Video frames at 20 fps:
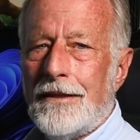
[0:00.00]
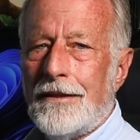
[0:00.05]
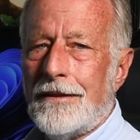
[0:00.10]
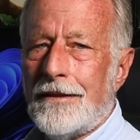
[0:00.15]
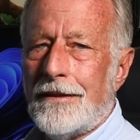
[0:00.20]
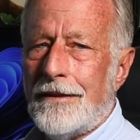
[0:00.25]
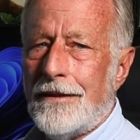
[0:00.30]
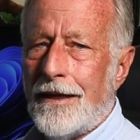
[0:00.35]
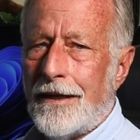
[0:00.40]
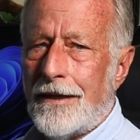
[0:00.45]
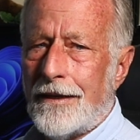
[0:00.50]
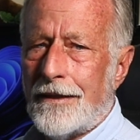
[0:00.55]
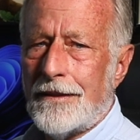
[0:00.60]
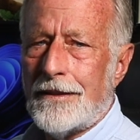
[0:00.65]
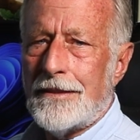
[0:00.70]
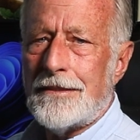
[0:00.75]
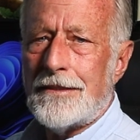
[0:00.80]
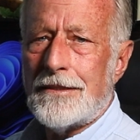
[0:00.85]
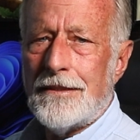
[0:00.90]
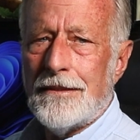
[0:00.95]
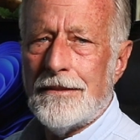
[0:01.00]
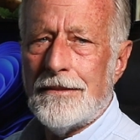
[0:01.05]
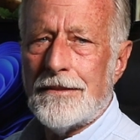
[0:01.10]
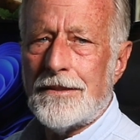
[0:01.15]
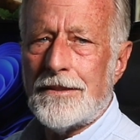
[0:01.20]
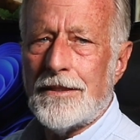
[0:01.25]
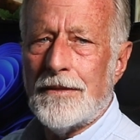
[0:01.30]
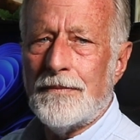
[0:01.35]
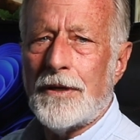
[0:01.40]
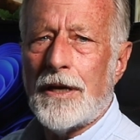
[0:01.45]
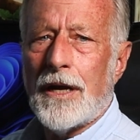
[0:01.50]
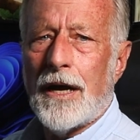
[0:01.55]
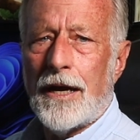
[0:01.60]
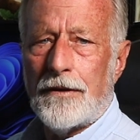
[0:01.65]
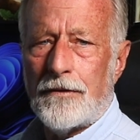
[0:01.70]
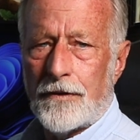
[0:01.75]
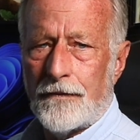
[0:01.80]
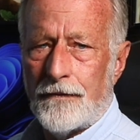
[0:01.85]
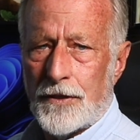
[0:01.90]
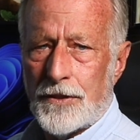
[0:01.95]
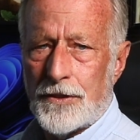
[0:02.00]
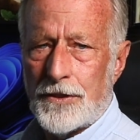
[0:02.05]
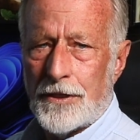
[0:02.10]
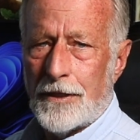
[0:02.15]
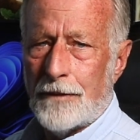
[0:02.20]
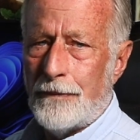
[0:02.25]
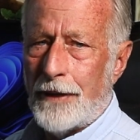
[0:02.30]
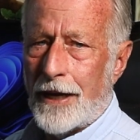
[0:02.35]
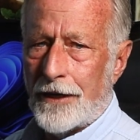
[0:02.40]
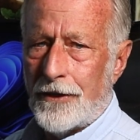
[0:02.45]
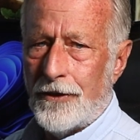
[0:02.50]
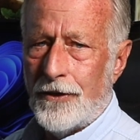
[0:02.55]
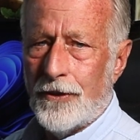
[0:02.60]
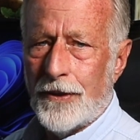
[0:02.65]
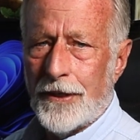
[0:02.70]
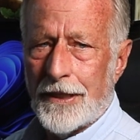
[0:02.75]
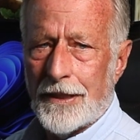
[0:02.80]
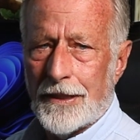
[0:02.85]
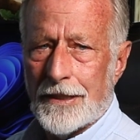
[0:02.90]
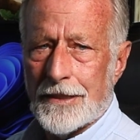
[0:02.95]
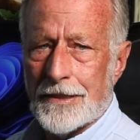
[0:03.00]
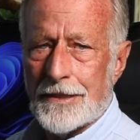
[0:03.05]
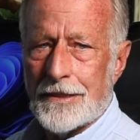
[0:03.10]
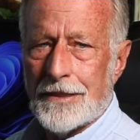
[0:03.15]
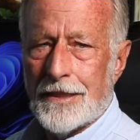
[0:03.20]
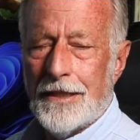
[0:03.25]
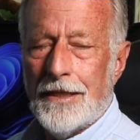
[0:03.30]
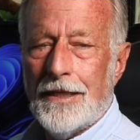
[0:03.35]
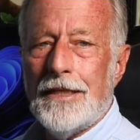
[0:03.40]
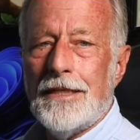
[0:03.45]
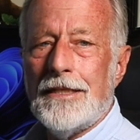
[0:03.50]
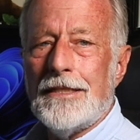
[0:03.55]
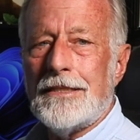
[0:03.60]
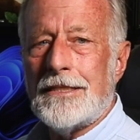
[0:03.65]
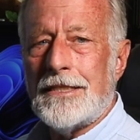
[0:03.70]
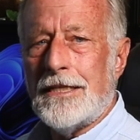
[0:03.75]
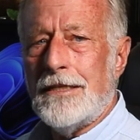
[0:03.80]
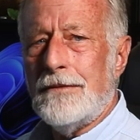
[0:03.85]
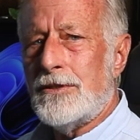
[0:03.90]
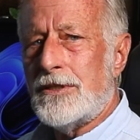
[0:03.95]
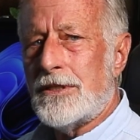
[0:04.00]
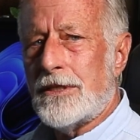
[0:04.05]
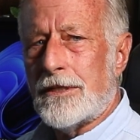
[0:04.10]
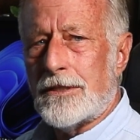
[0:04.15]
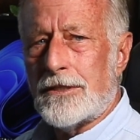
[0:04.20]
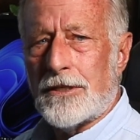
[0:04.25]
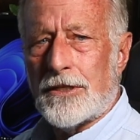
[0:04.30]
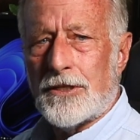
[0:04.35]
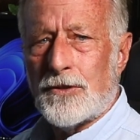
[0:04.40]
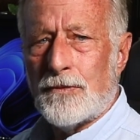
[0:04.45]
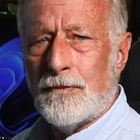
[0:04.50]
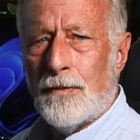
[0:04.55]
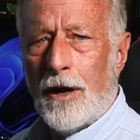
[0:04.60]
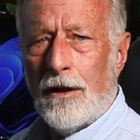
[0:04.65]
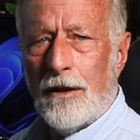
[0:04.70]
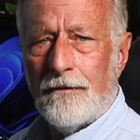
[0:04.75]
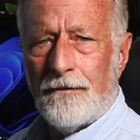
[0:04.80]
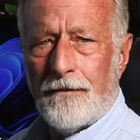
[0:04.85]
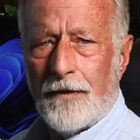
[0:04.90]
There is still some controversy about doing this. Seems there's a small